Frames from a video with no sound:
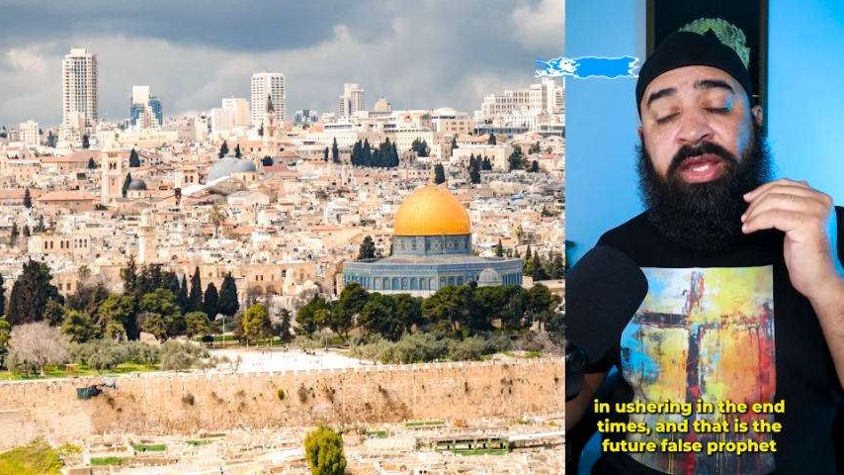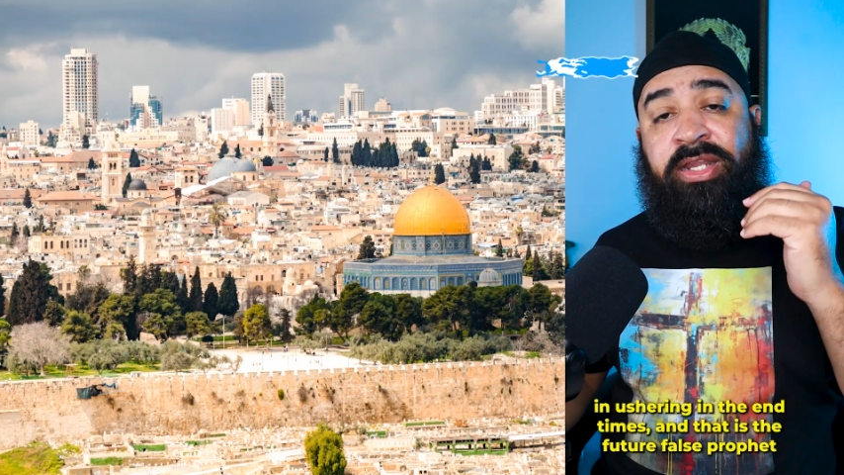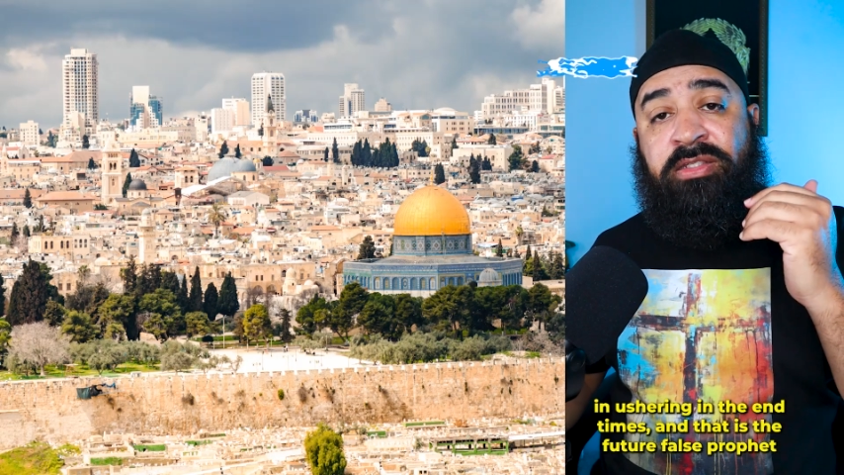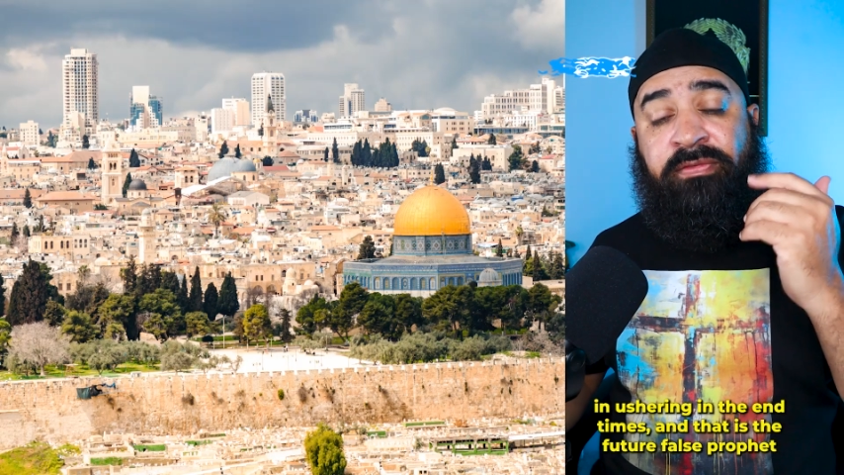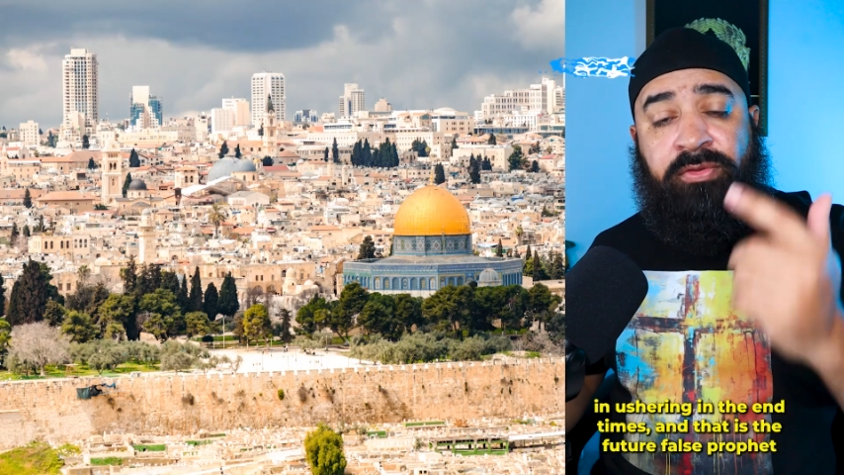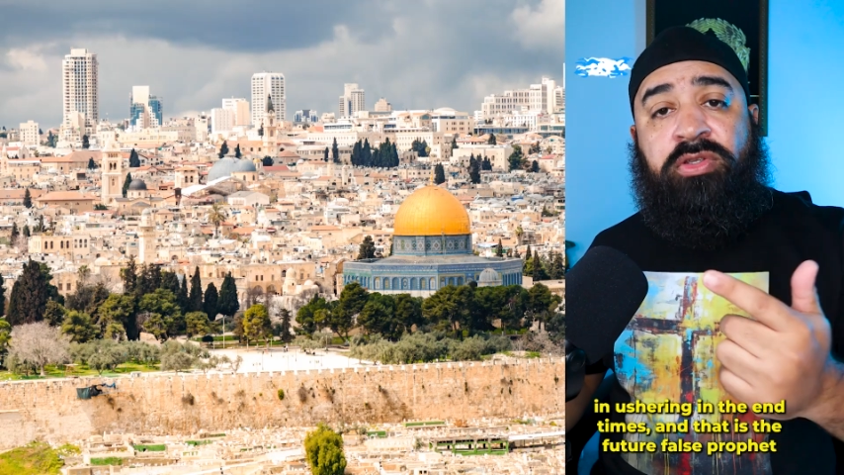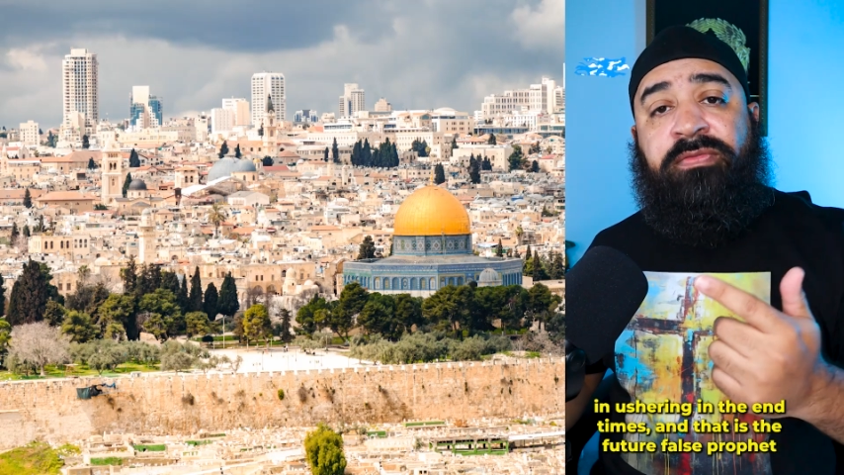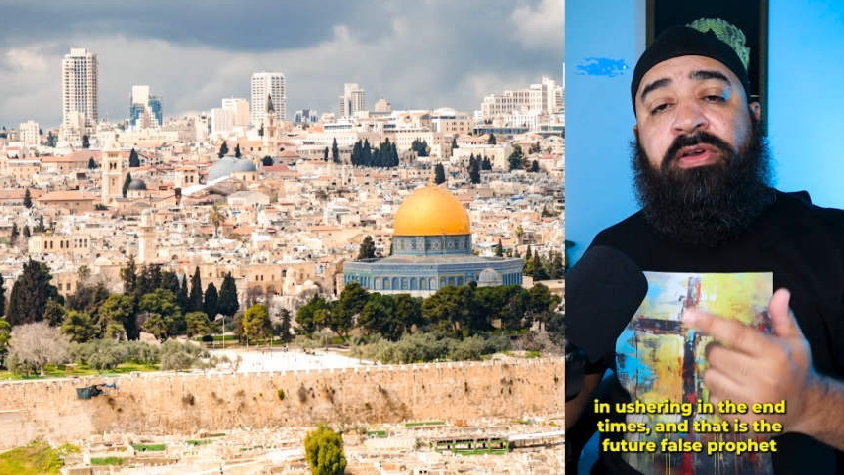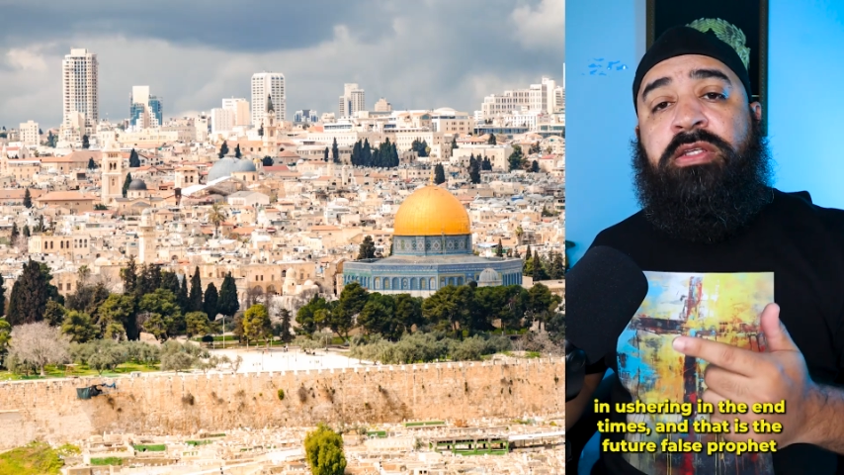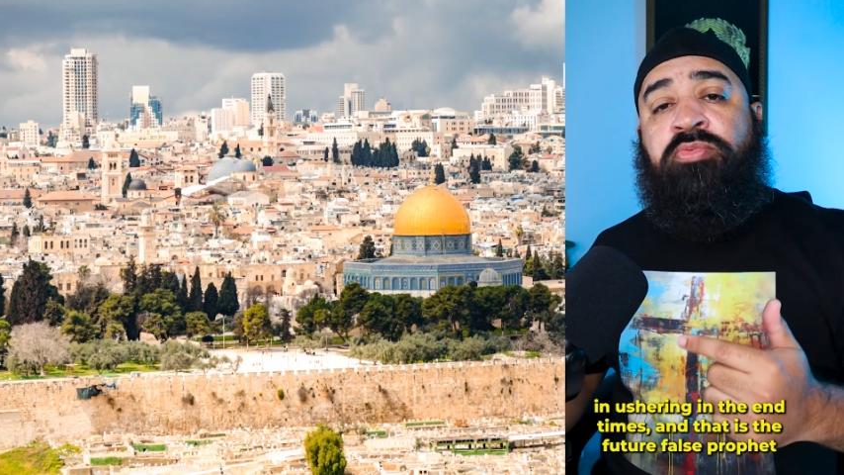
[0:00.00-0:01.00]
and that is the
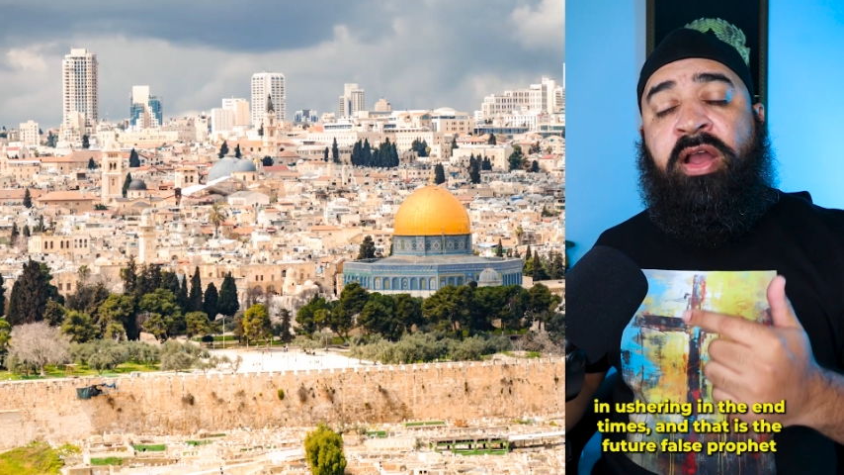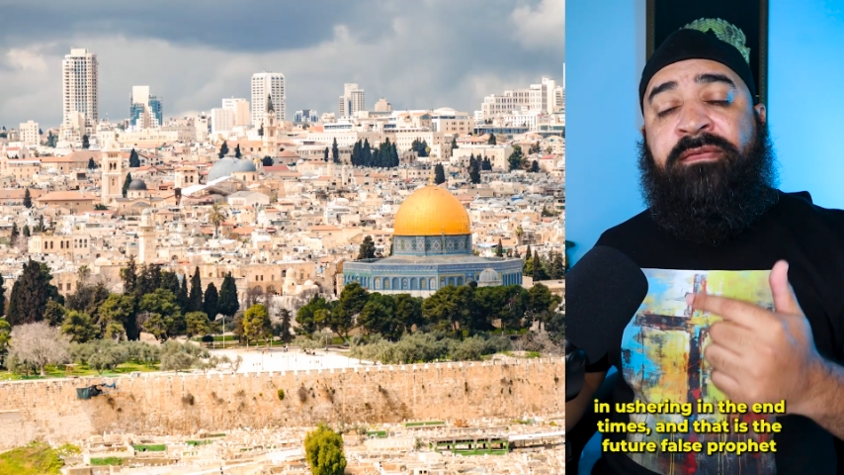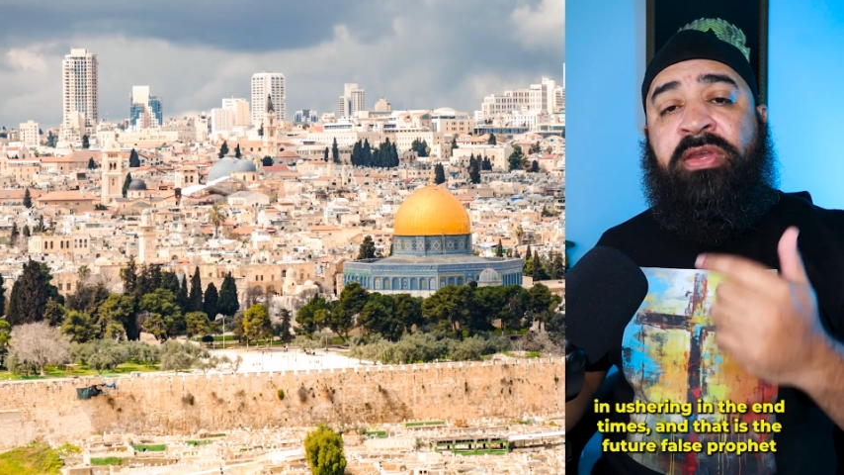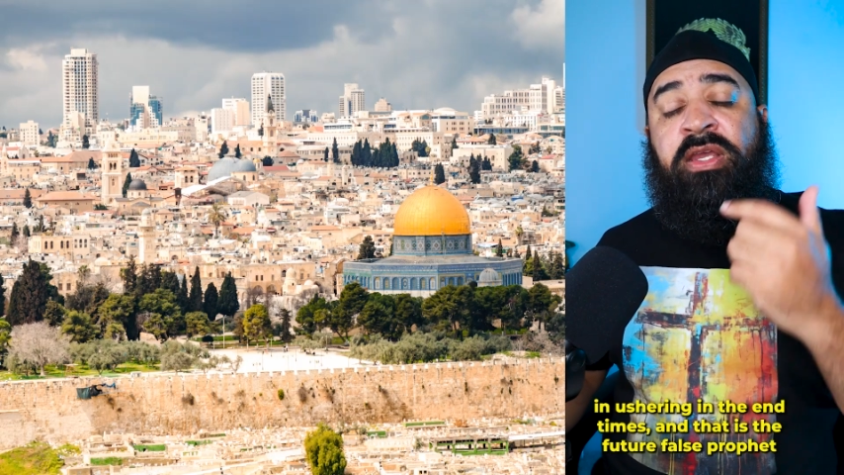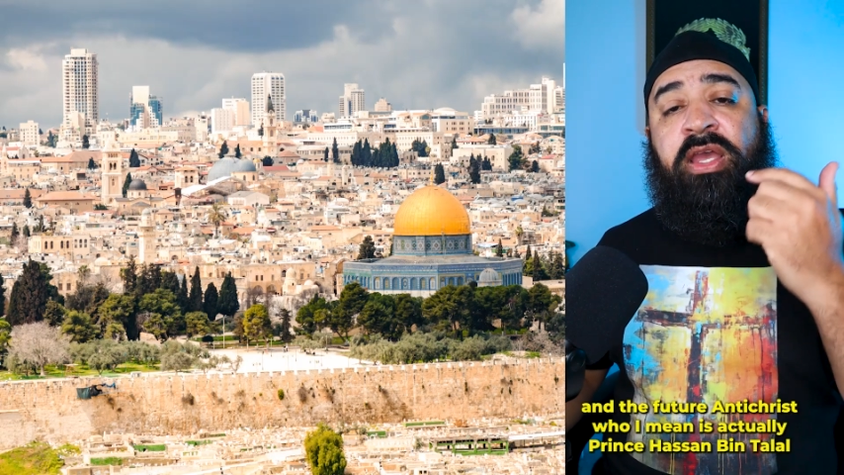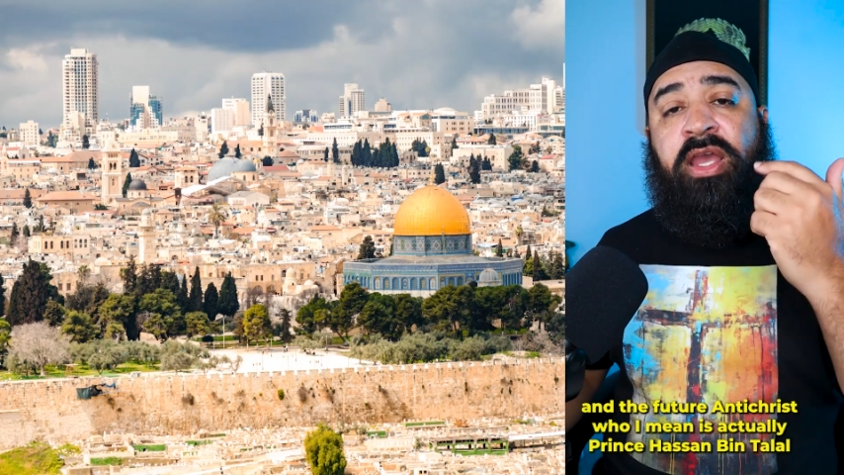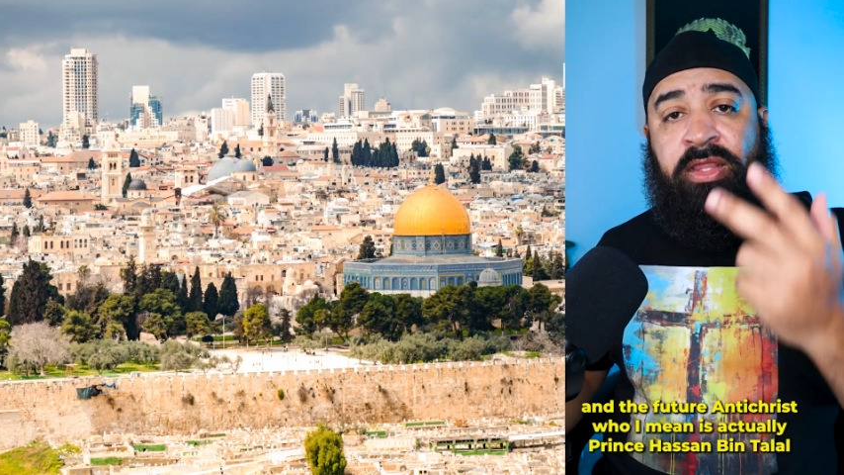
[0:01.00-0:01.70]
future false prophet